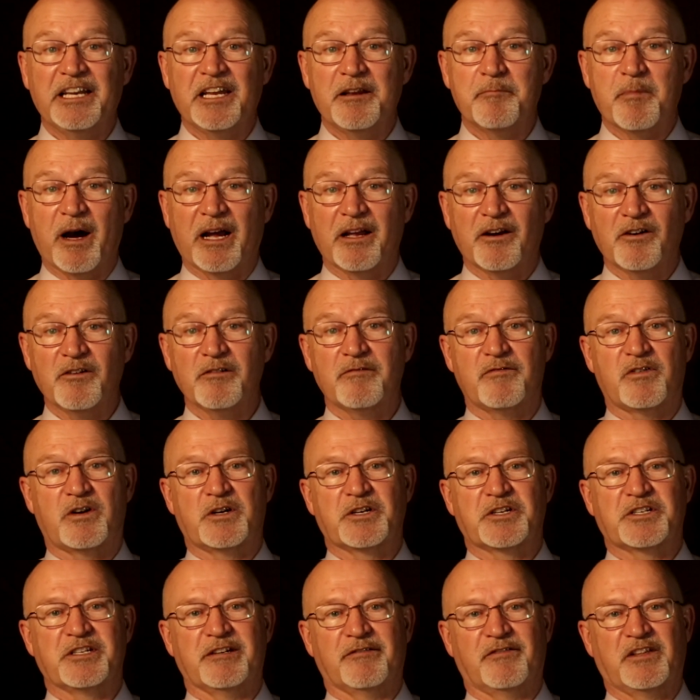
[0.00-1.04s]
And in my
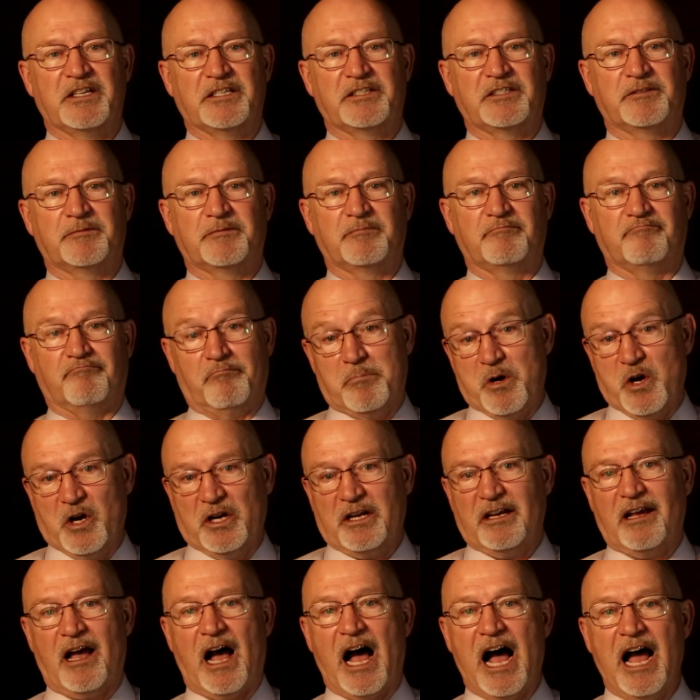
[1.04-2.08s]
own version of this
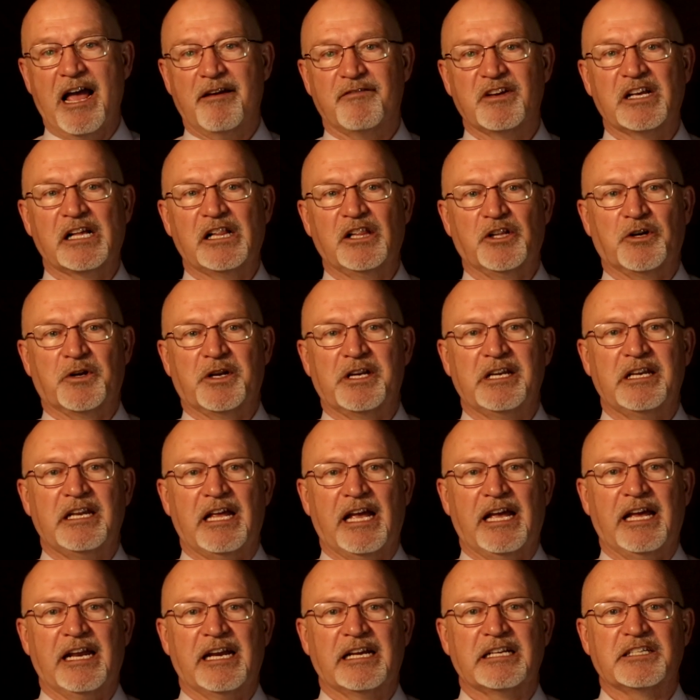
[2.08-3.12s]
book, I've
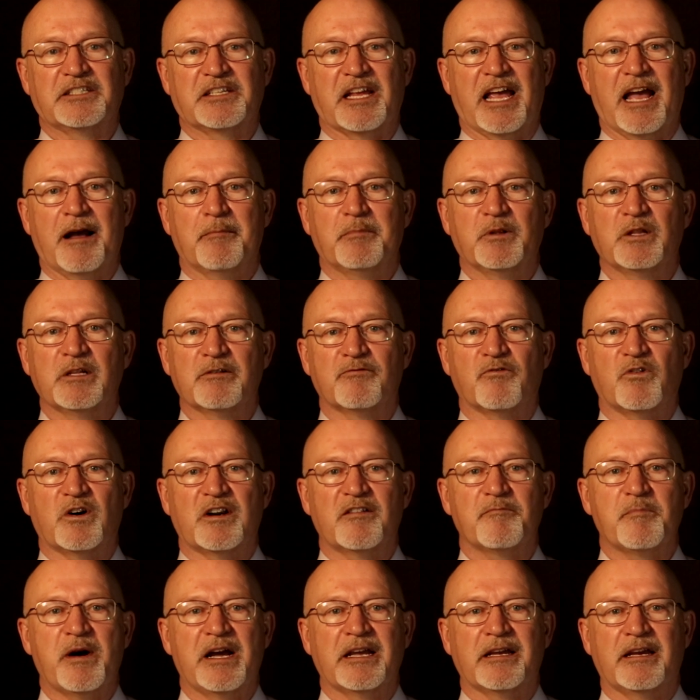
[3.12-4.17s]
included an example
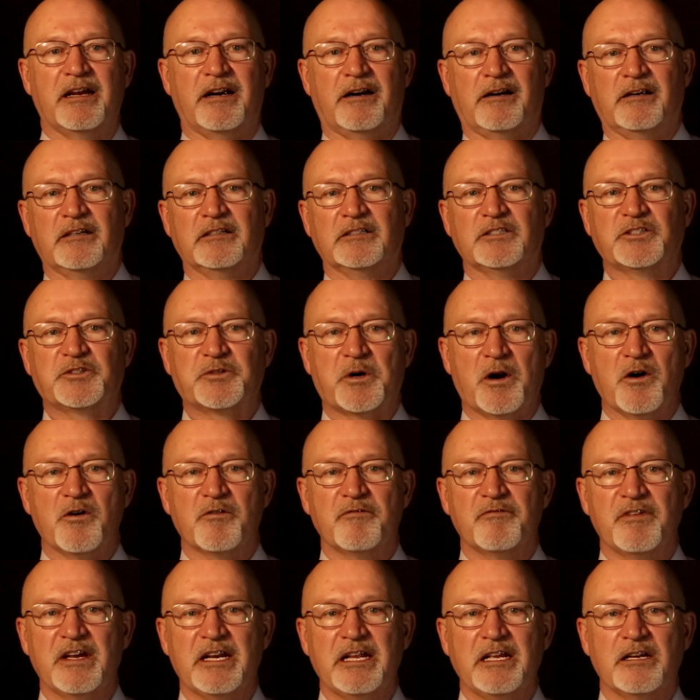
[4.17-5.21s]
of one of my aerial
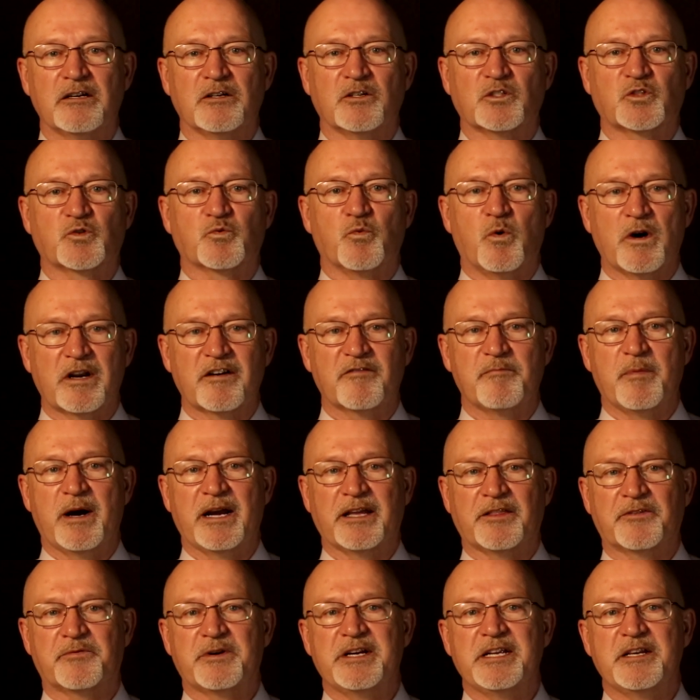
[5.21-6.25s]
drone videos, one
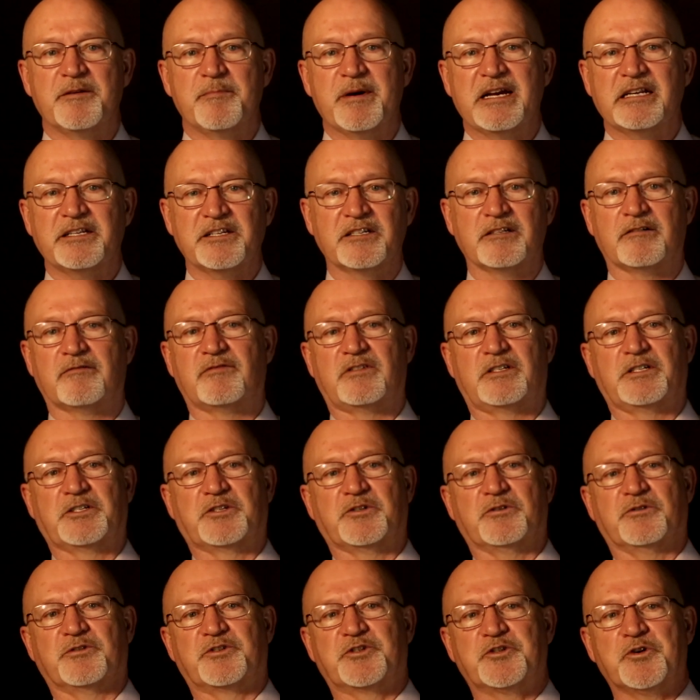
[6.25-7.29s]
of my three-dimensional
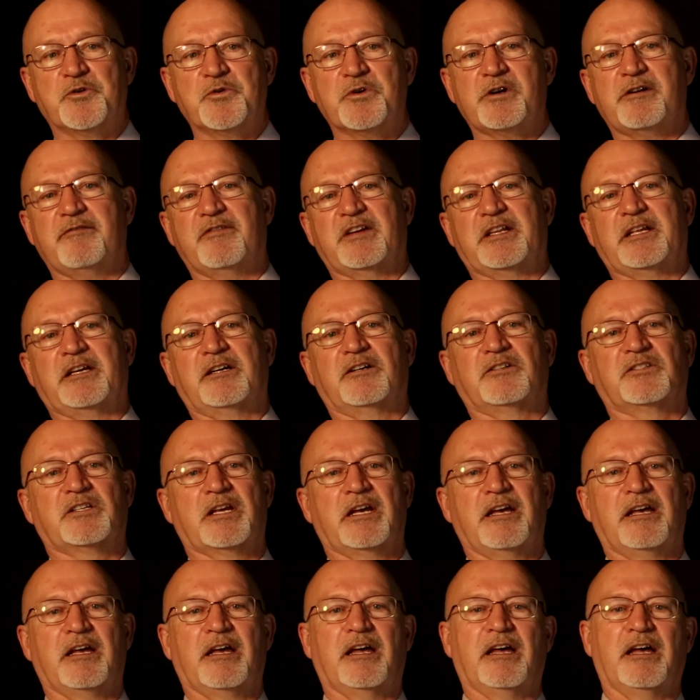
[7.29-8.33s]
virtual tour
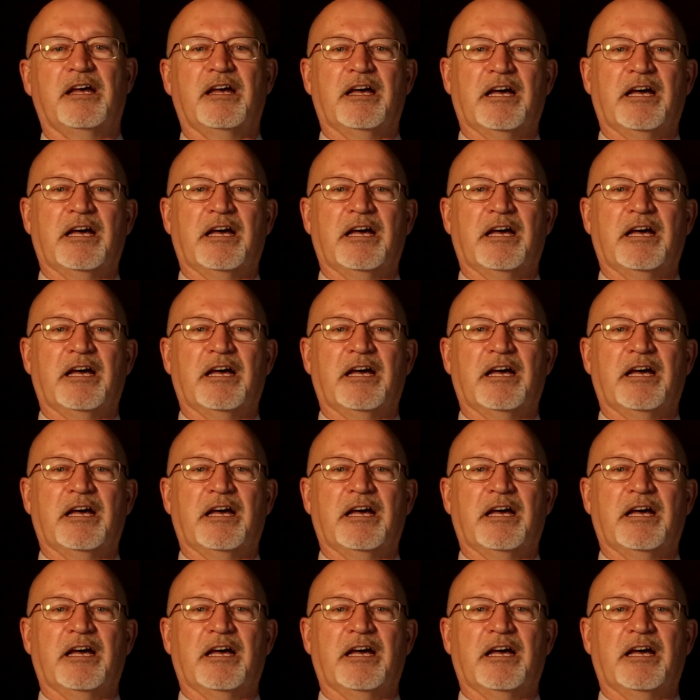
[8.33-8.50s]
videos,